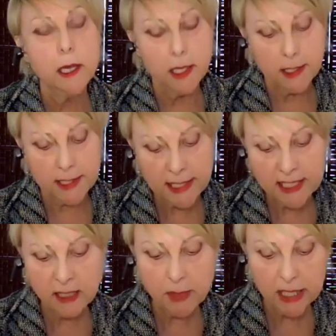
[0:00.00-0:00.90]
Since
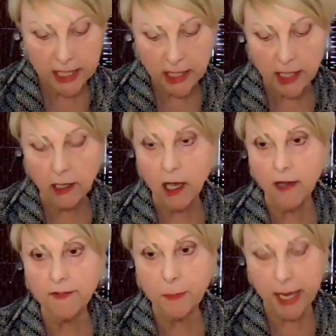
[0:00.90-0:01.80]
the beginning
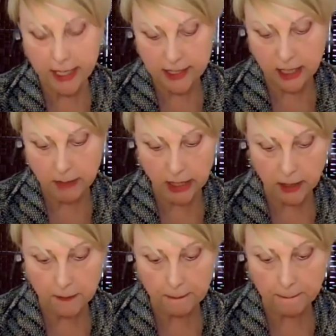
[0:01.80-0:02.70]
of the
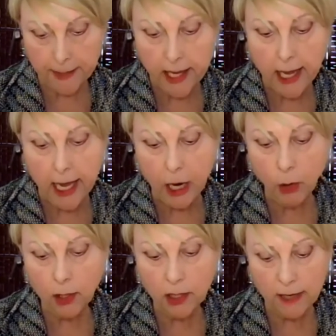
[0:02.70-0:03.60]
pandemic,
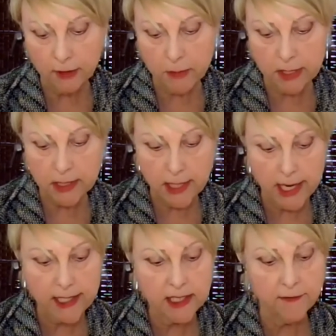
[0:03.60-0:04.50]
our government
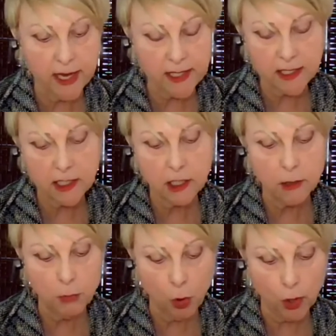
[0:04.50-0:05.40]
has invested
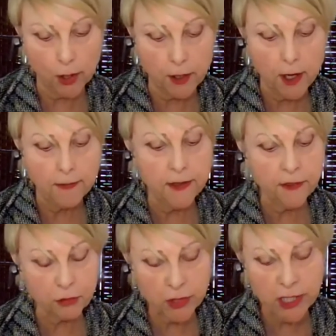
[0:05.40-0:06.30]
more than
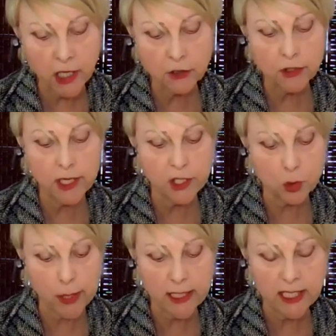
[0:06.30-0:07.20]

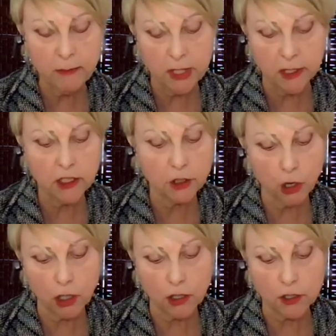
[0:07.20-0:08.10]
$320 million
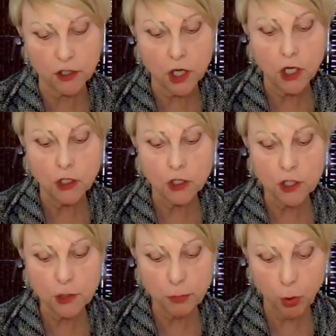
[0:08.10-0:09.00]
to
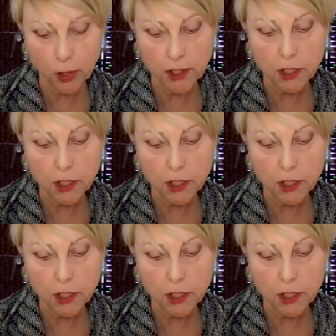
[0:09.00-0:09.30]
support